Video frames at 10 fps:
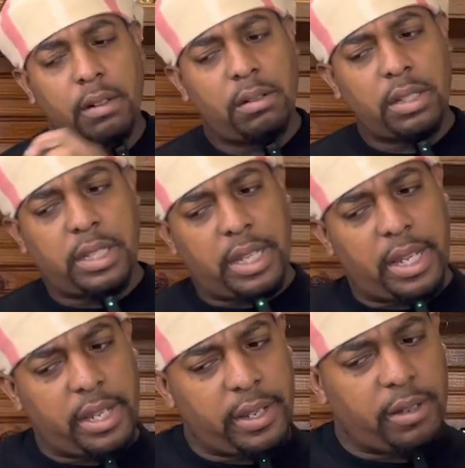
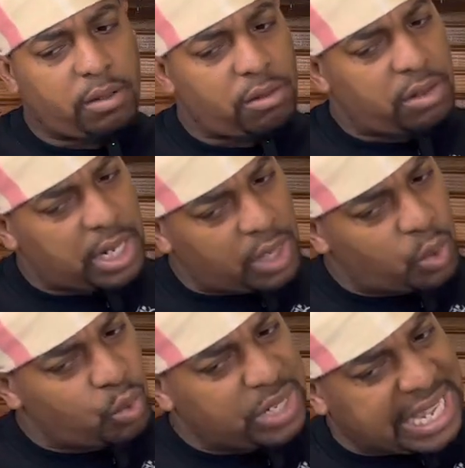Okay, hold
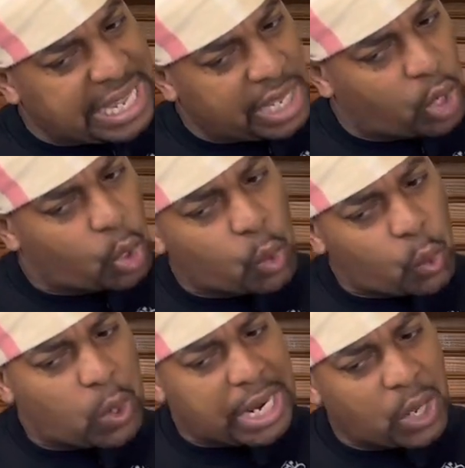on now.
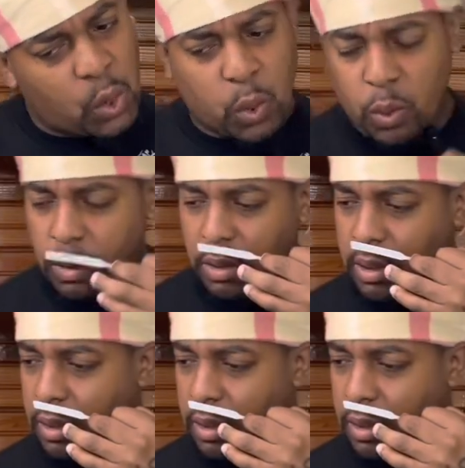Hold on.